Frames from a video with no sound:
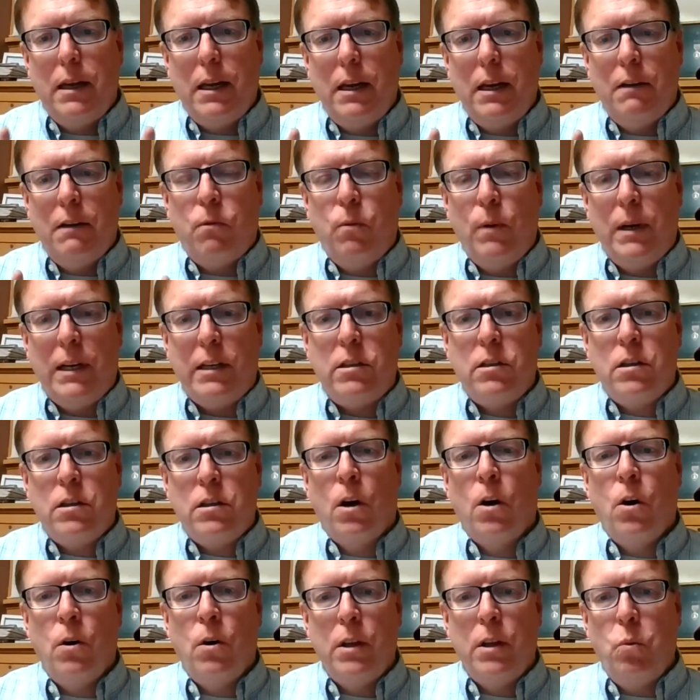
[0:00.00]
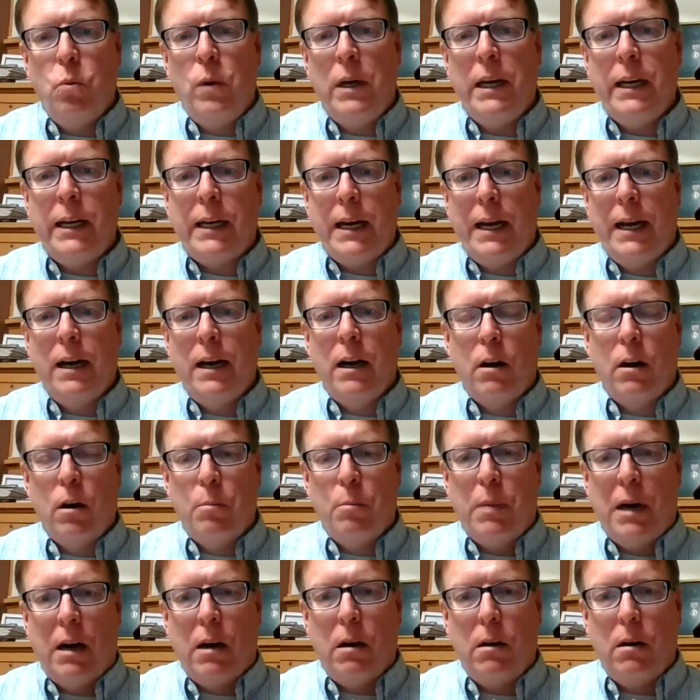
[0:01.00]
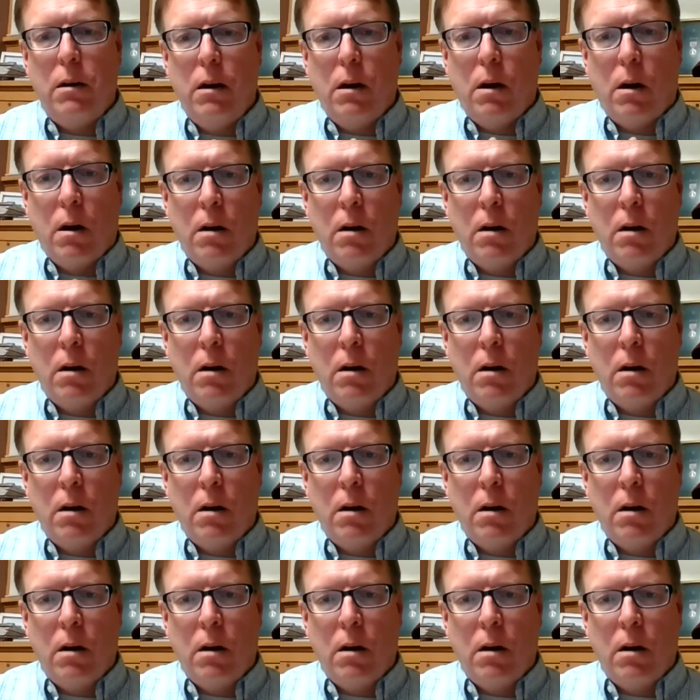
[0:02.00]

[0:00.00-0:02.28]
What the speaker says: if we show that we care about